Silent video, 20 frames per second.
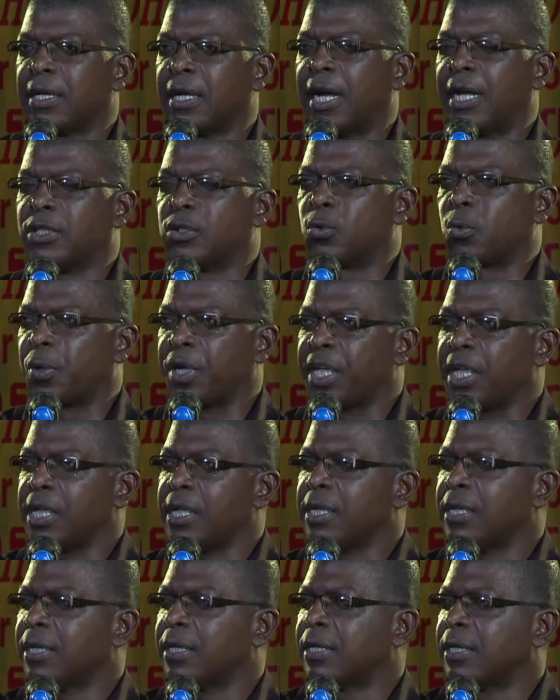and
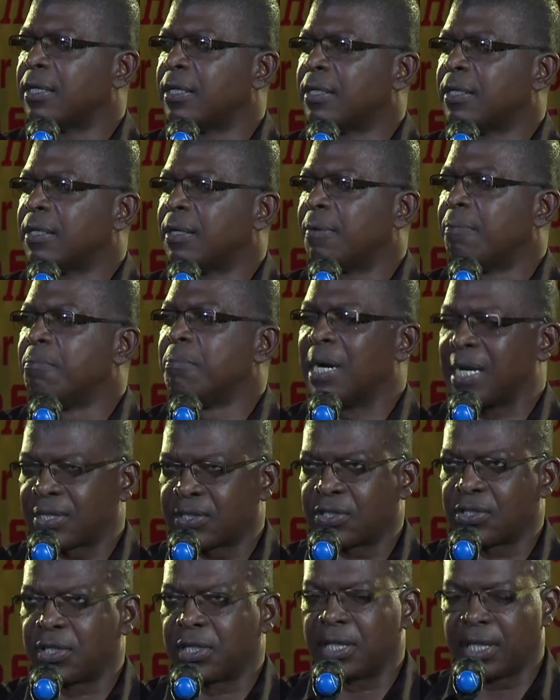we
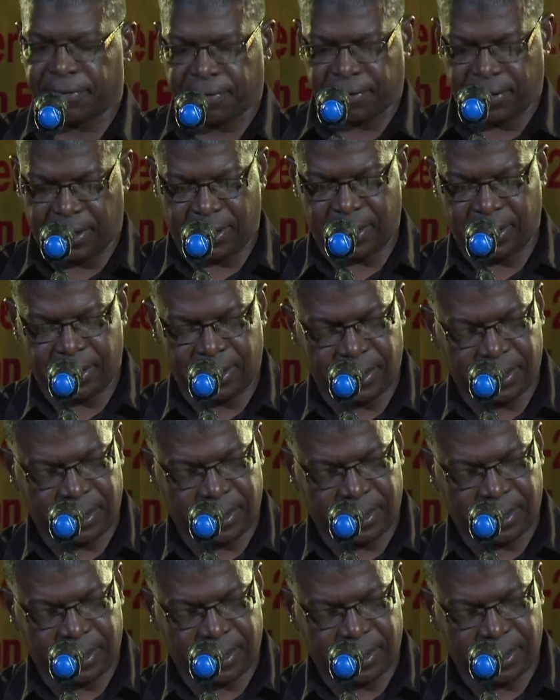must deliver.